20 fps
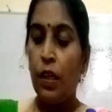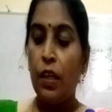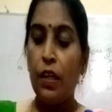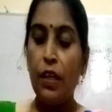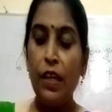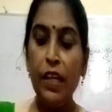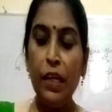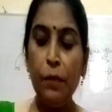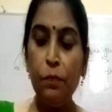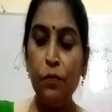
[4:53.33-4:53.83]

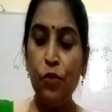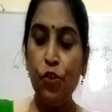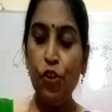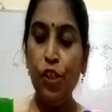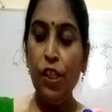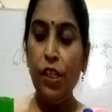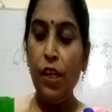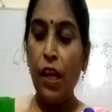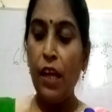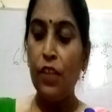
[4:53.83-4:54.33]
Name
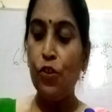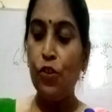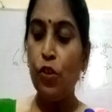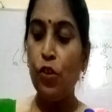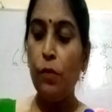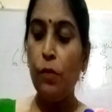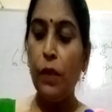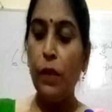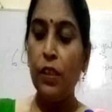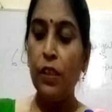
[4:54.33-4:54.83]
three
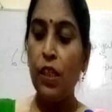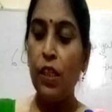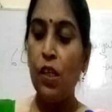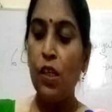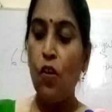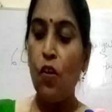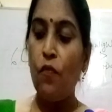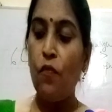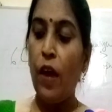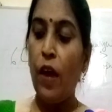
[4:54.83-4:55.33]
natural methods
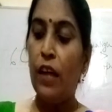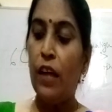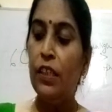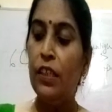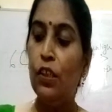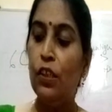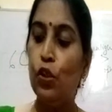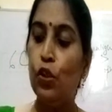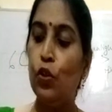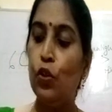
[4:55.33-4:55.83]
of
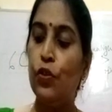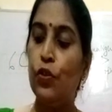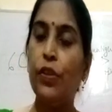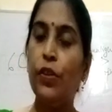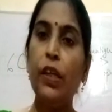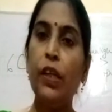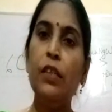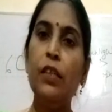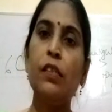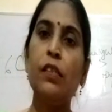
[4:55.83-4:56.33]
adding
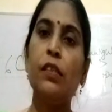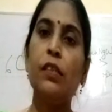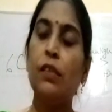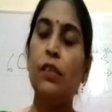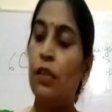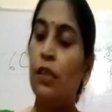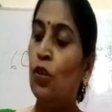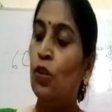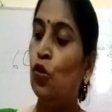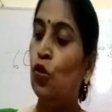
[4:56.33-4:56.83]
nutrients
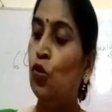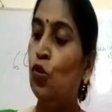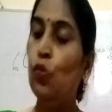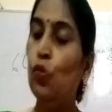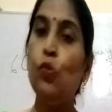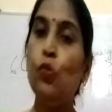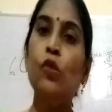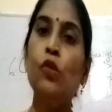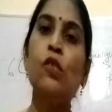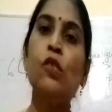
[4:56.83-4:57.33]
to
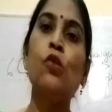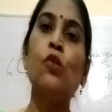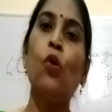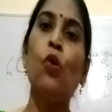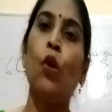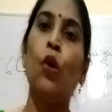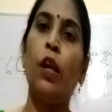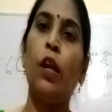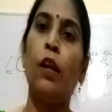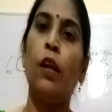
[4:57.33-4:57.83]

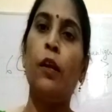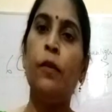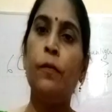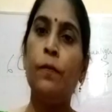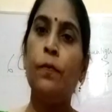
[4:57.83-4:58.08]
soil.